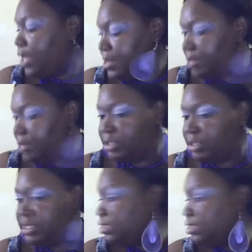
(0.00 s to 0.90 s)
then I'm going to
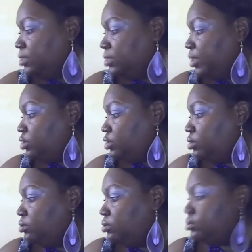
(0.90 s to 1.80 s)
take the special
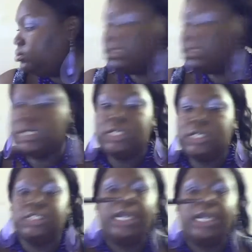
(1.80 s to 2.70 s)
little
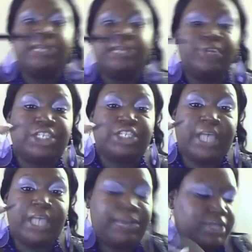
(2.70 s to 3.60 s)
tiny brush that
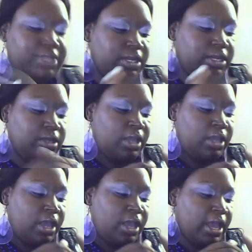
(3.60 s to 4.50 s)
came with it,
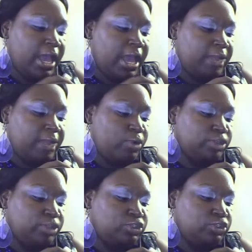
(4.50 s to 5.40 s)
and I'm going
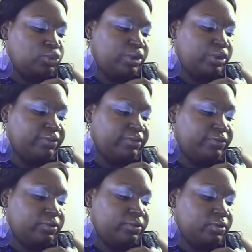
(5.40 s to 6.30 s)
to sort of
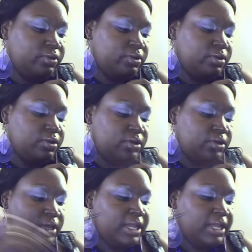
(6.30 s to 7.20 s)

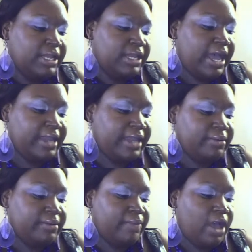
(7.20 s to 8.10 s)
line
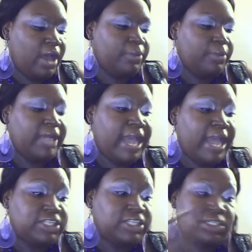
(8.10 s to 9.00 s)
my upper
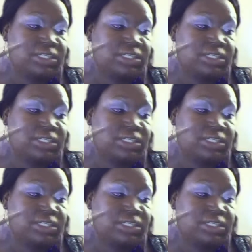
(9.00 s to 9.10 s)
lash.